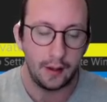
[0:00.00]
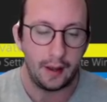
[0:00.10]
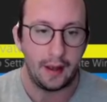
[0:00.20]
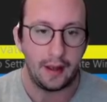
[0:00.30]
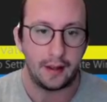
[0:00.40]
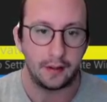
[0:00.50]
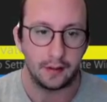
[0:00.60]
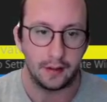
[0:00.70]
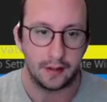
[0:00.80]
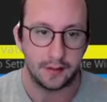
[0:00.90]
And
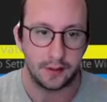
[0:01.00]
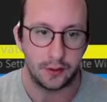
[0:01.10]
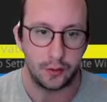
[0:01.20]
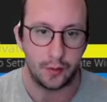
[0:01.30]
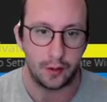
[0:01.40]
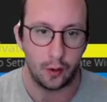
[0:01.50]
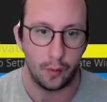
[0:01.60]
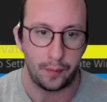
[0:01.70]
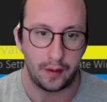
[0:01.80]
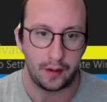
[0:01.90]
let's do an
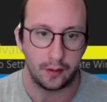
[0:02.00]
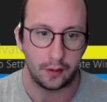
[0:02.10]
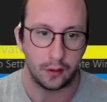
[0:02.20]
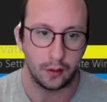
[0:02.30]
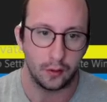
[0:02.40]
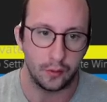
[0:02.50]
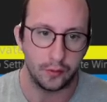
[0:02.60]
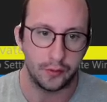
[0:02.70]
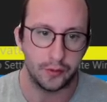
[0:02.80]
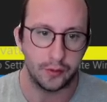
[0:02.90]
open and
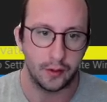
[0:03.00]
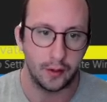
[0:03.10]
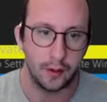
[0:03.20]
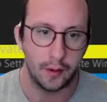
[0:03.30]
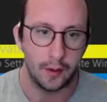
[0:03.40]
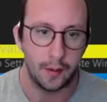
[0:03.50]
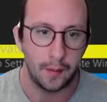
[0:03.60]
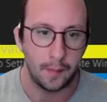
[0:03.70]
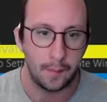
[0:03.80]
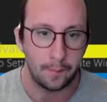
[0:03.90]
close
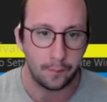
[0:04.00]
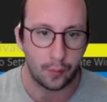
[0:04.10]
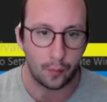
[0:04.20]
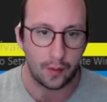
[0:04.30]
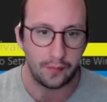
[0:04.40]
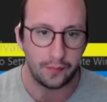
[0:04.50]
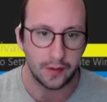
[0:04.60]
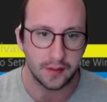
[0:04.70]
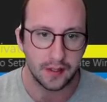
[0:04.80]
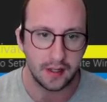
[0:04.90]

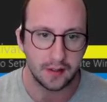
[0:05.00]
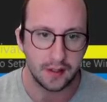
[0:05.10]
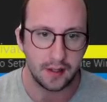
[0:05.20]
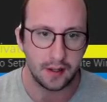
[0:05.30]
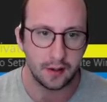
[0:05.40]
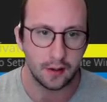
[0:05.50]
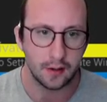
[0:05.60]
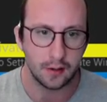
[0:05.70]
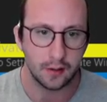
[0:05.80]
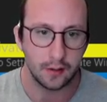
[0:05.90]
parentheses
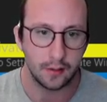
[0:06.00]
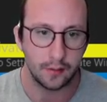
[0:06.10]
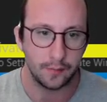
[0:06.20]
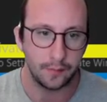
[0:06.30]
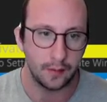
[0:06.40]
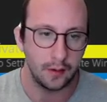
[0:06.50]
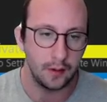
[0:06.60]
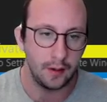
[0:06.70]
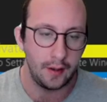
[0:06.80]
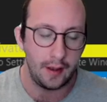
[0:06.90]
here.
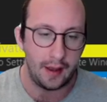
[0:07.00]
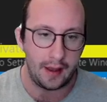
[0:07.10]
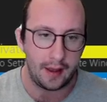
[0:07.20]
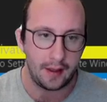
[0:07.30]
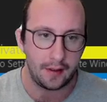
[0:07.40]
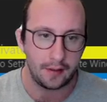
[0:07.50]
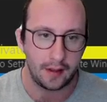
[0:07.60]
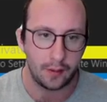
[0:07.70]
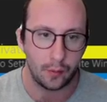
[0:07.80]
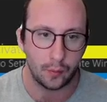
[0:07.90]
And
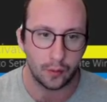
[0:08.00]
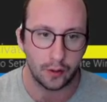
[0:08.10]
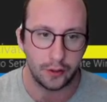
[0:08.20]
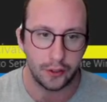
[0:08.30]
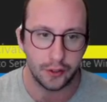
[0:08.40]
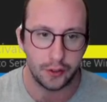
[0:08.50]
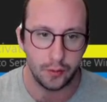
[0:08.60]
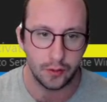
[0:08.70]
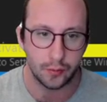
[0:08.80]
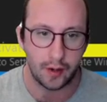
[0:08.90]
then what we're going to just
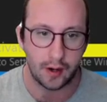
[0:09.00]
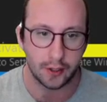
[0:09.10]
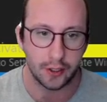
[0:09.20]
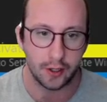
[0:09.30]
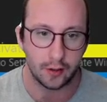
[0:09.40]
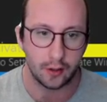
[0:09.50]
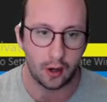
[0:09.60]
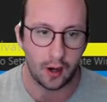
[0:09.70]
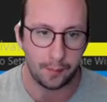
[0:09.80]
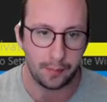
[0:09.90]
do is we are actually going to
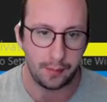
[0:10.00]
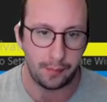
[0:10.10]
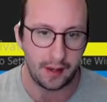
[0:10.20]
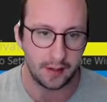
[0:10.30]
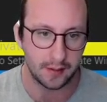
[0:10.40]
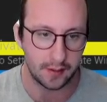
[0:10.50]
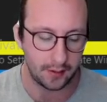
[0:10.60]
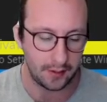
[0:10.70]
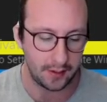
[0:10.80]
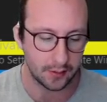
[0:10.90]
copy paste
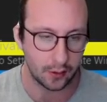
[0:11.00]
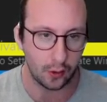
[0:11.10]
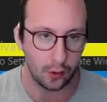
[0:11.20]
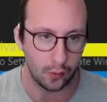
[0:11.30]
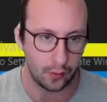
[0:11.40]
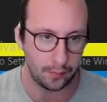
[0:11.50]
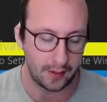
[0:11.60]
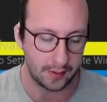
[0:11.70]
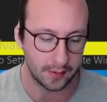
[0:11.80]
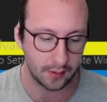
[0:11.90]
this code
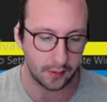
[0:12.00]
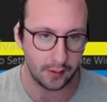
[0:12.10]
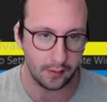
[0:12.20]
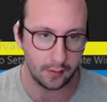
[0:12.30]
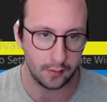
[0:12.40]
basically.